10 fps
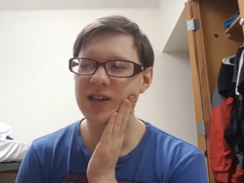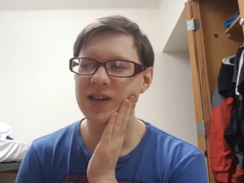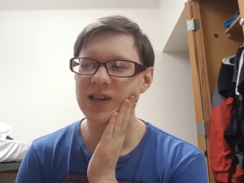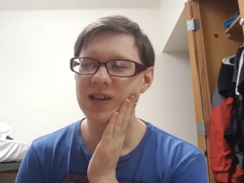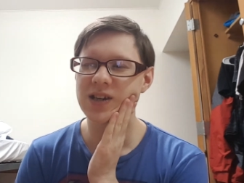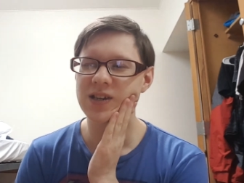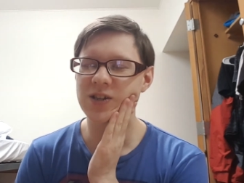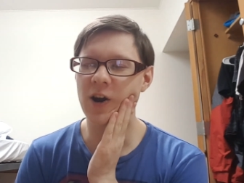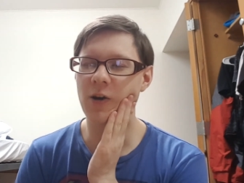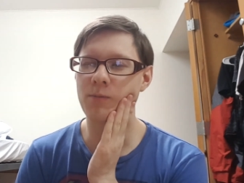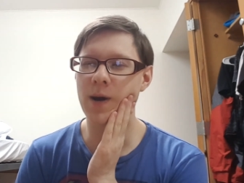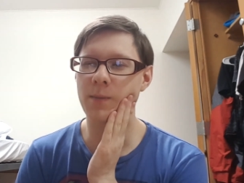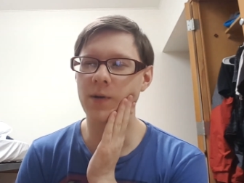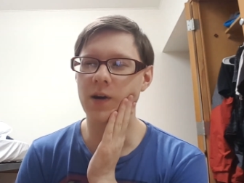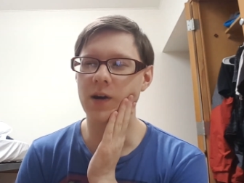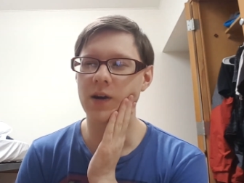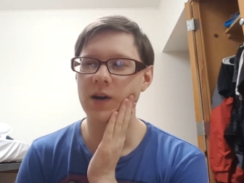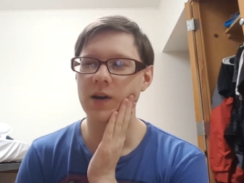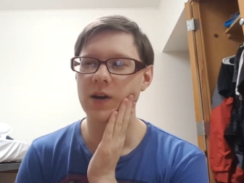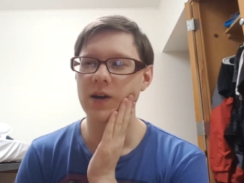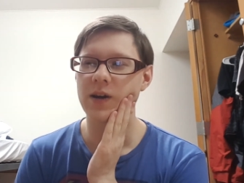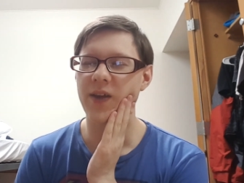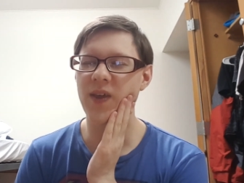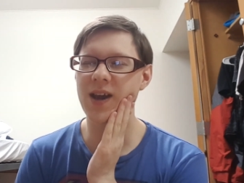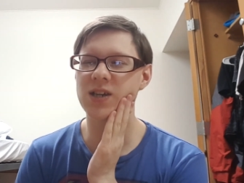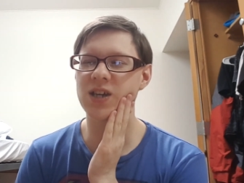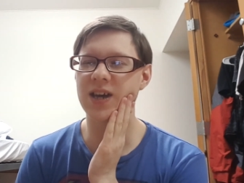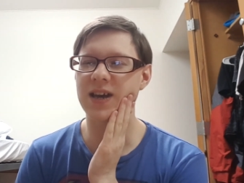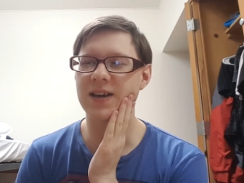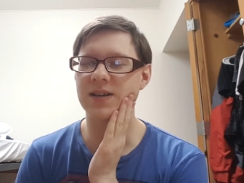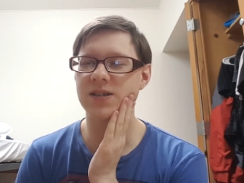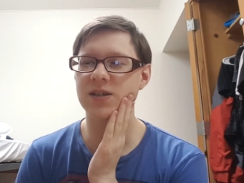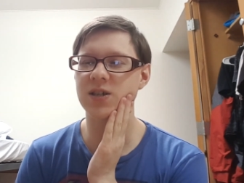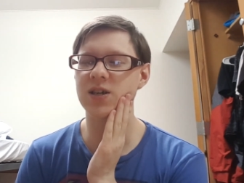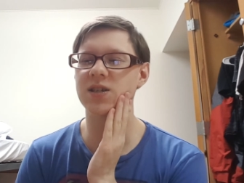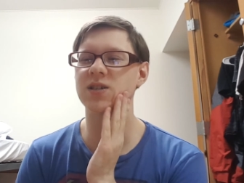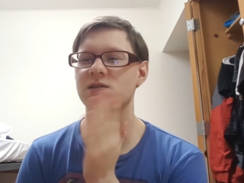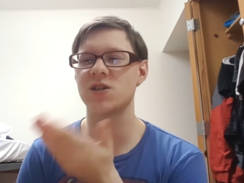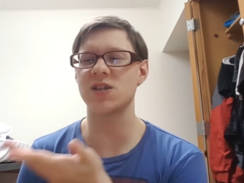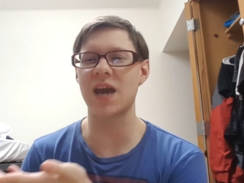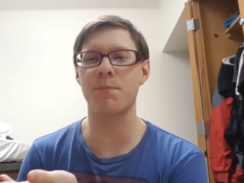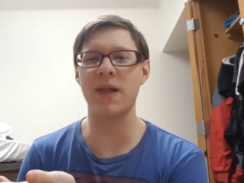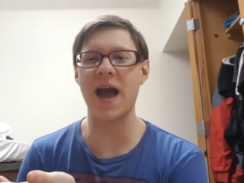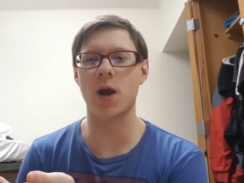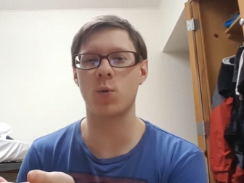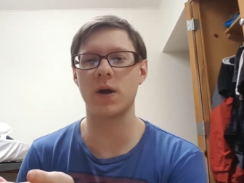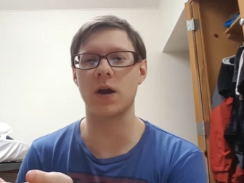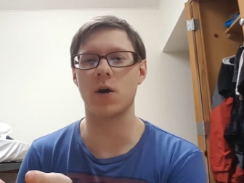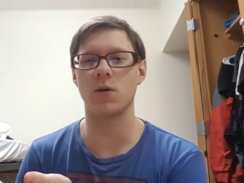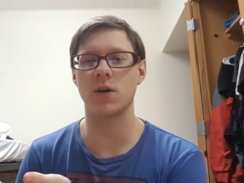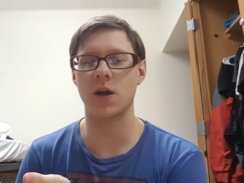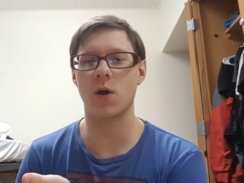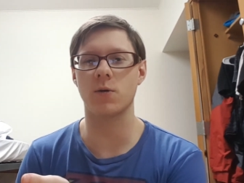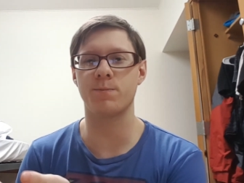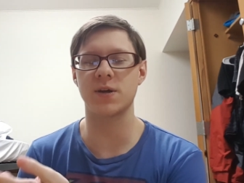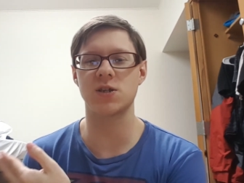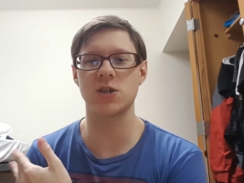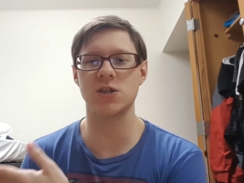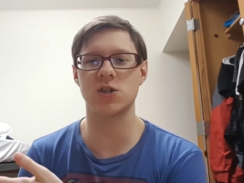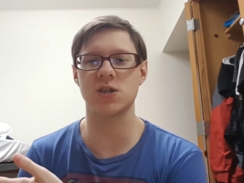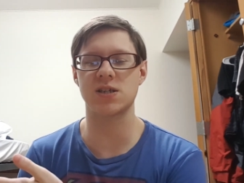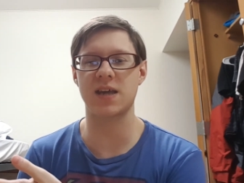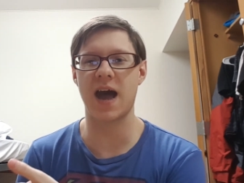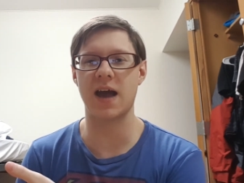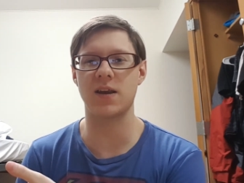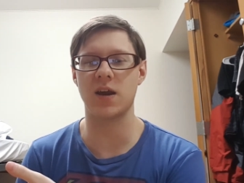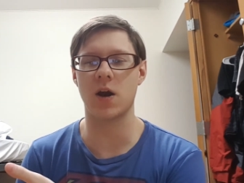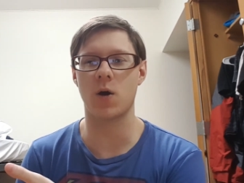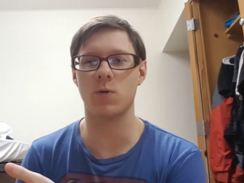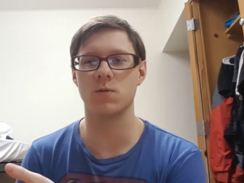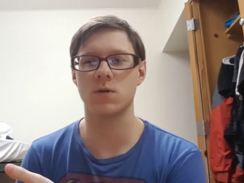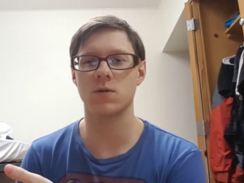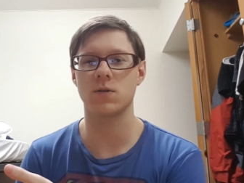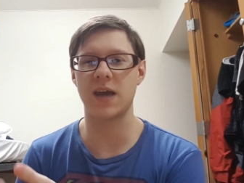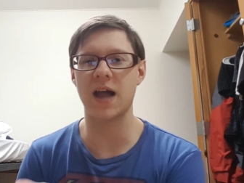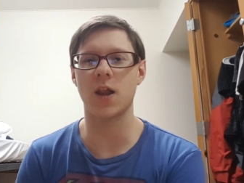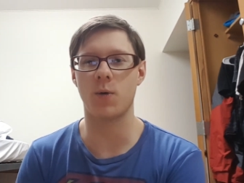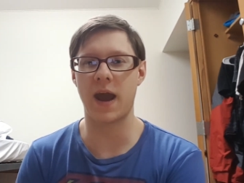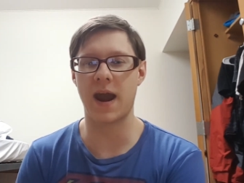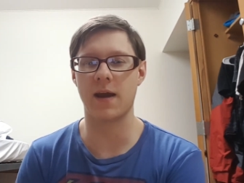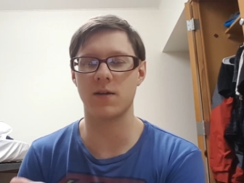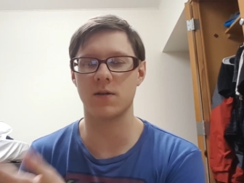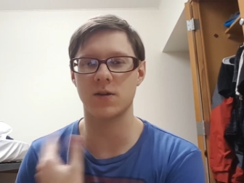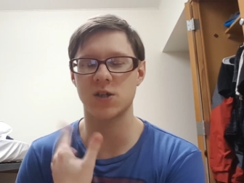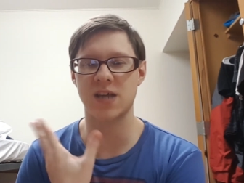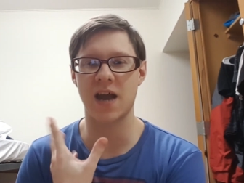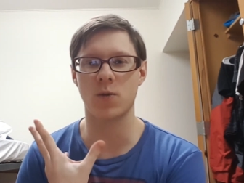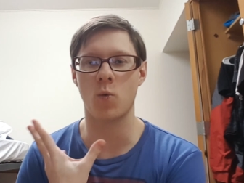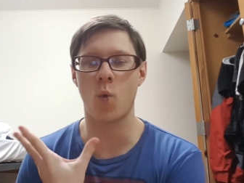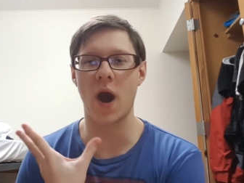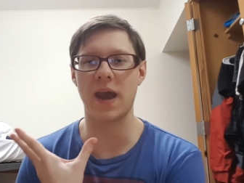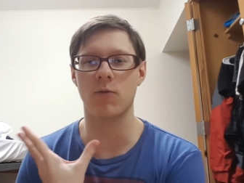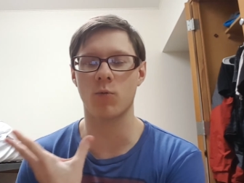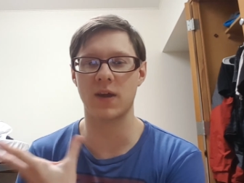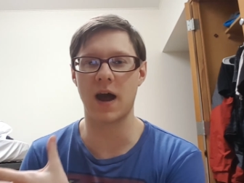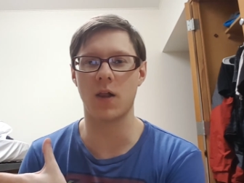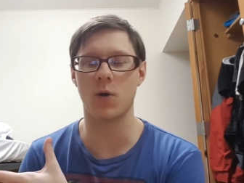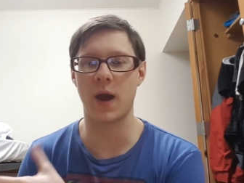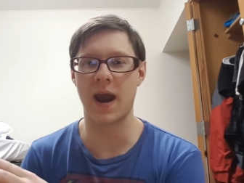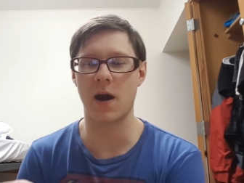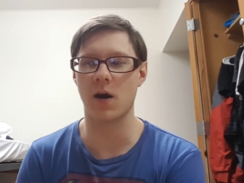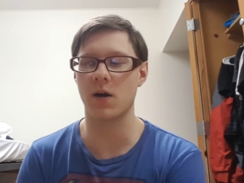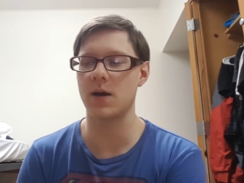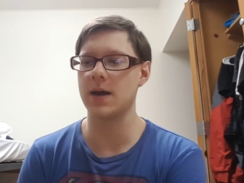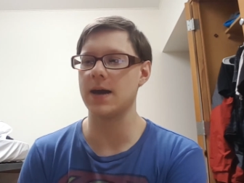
I'm trying to remember. I think she is. She's she's like Black Widow, you know, but she's just got you know yellow hair. She's got the white yellow hair.